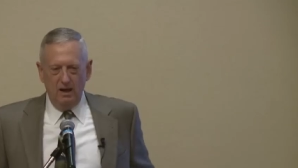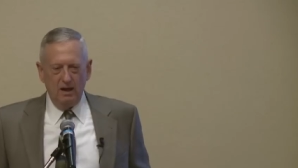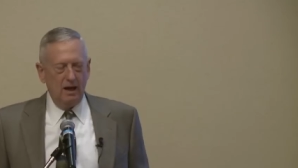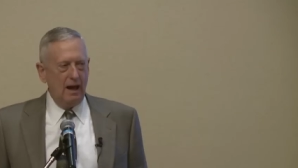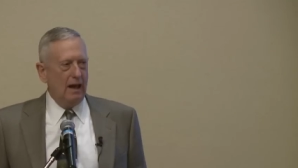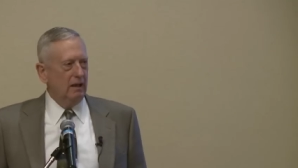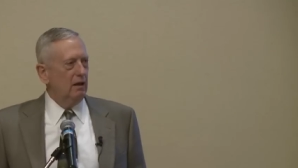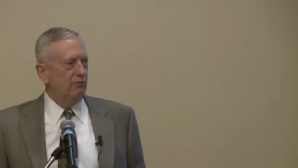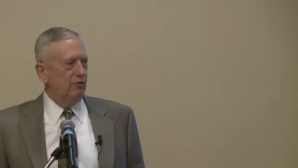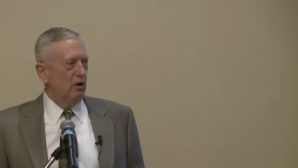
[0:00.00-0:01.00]
uh, I
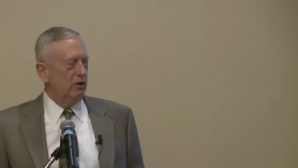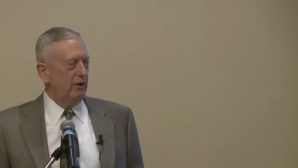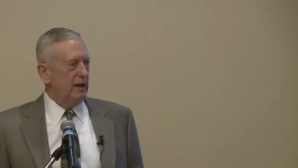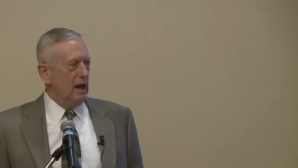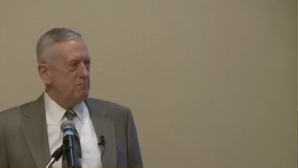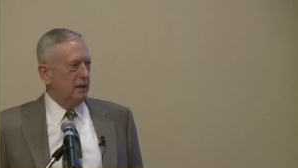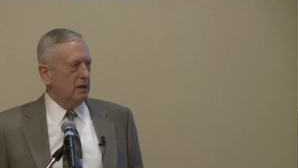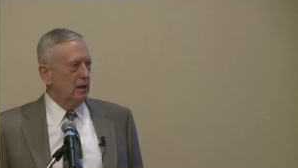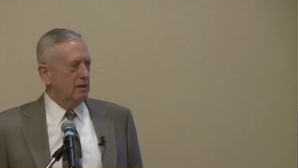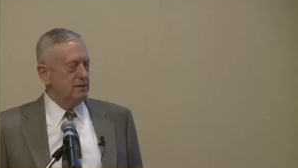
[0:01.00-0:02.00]
love Rotary
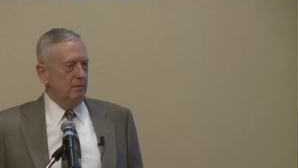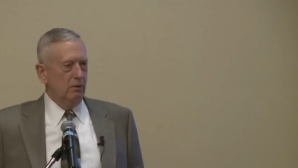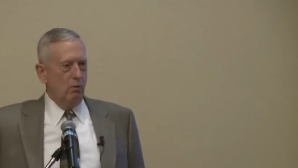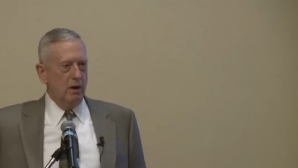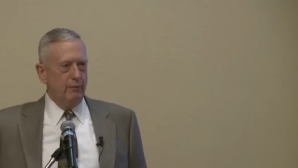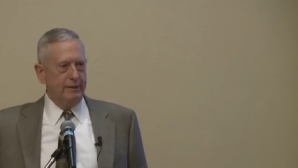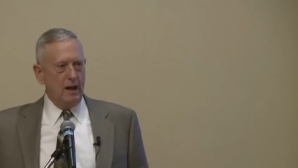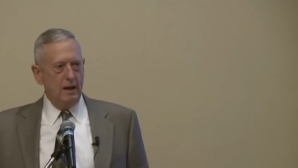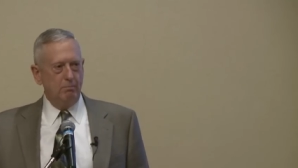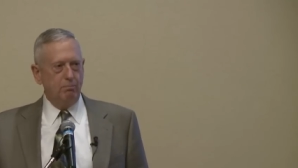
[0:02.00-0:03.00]
because, number one, it was
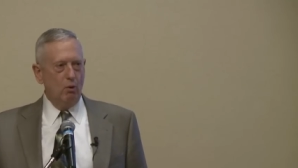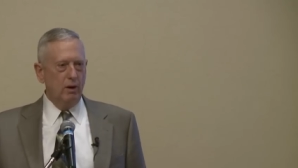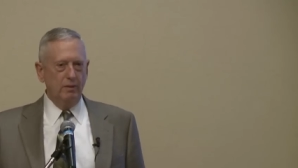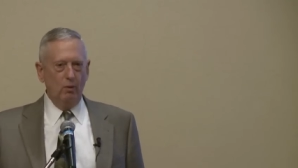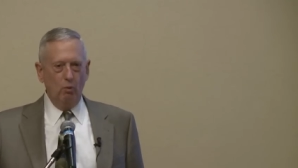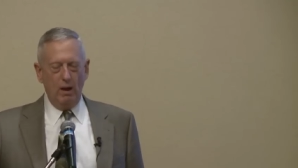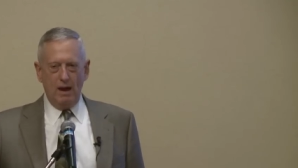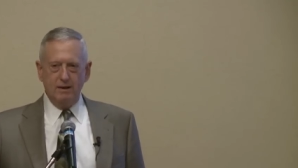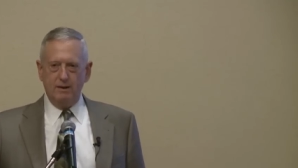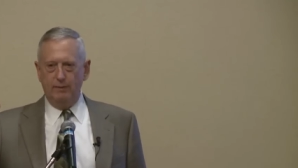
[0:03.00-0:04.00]
kind of born in the
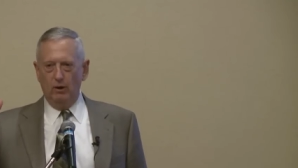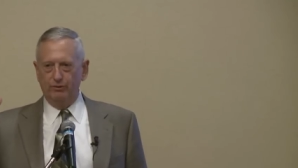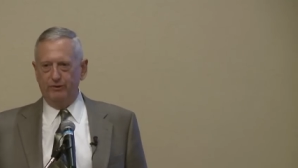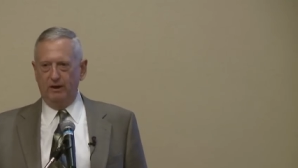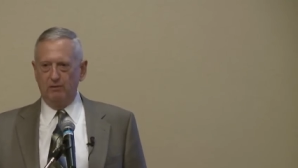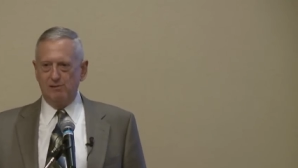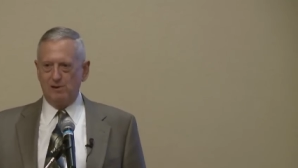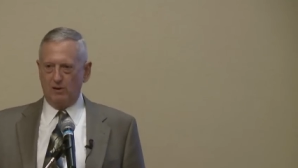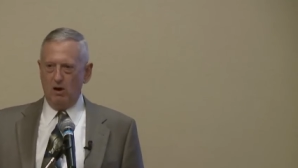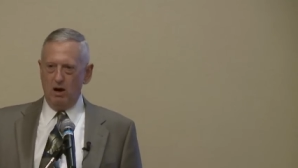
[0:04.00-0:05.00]
West. We don't think of
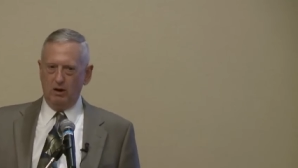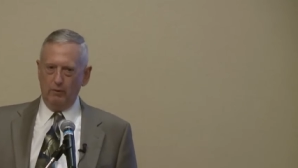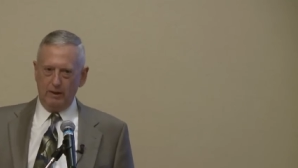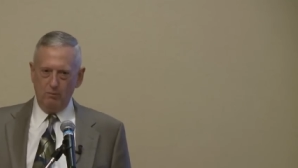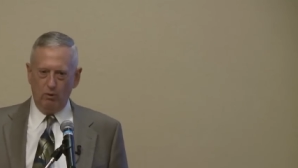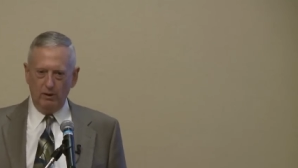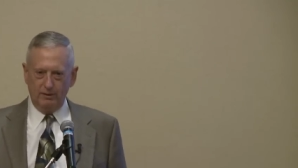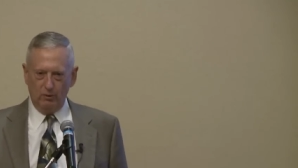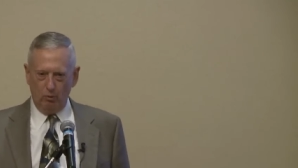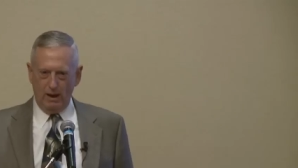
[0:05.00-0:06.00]
Chicago anymore
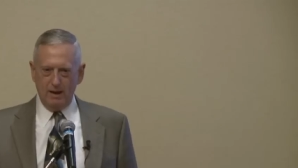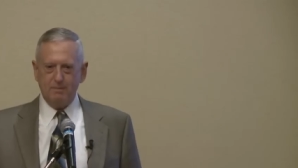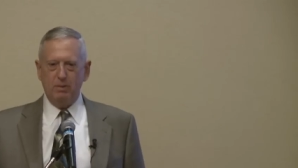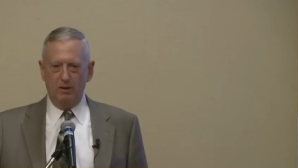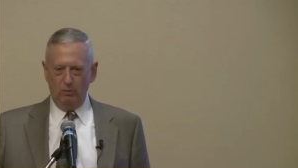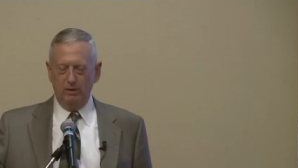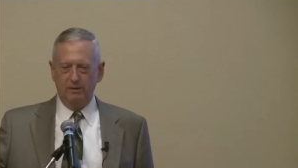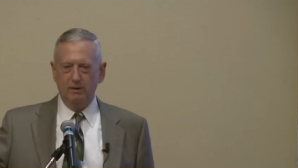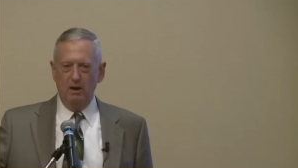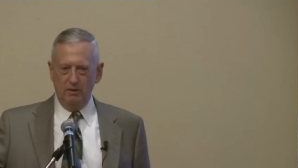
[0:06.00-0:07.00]
as the West, but it was
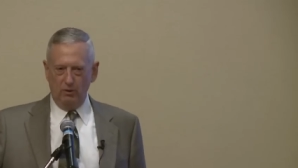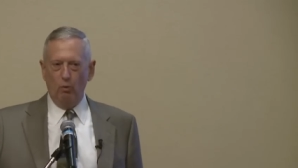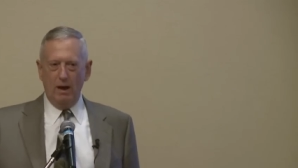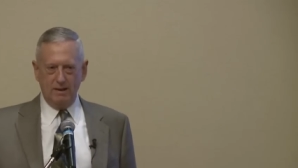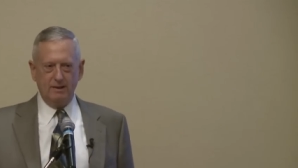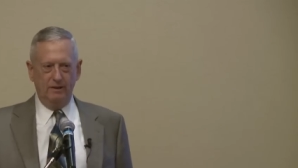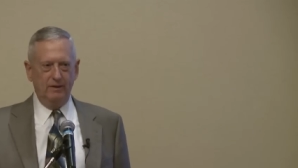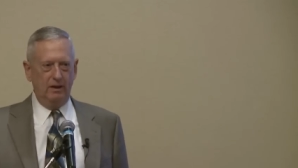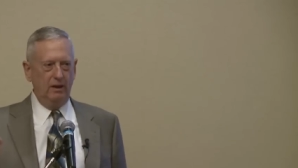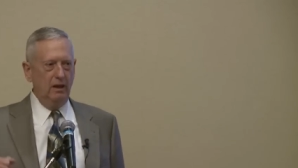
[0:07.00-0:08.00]
the West in
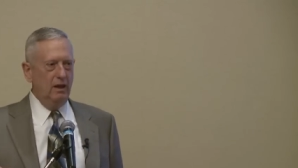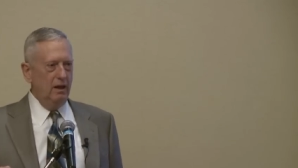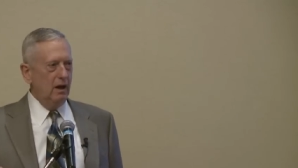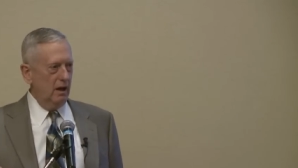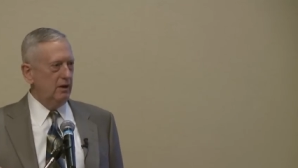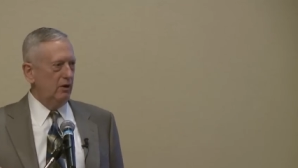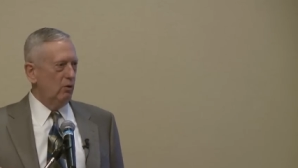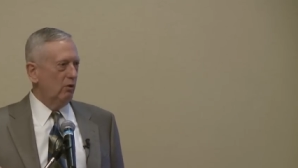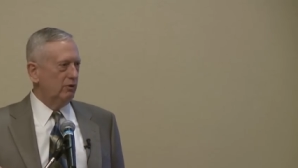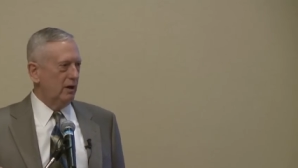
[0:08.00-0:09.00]
the one hundred,
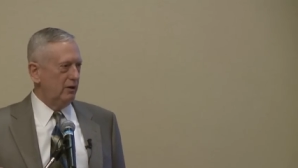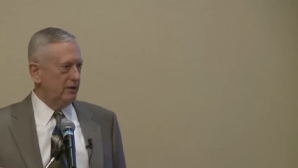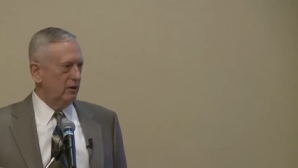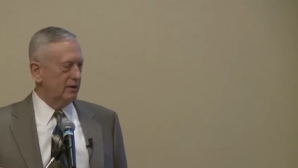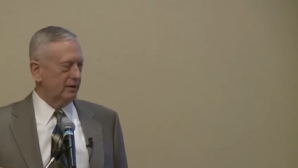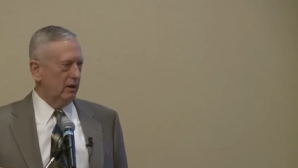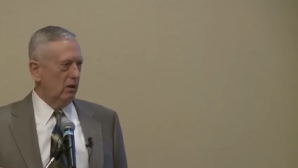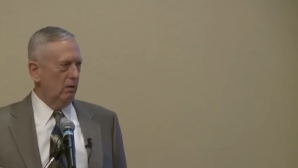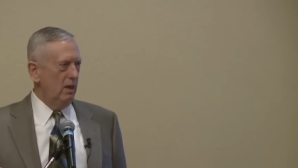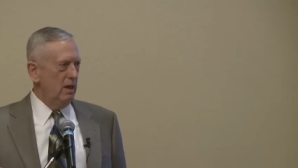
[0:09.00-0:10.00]
over one hundred years
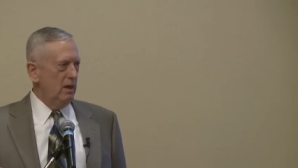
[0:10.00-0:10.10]
ago.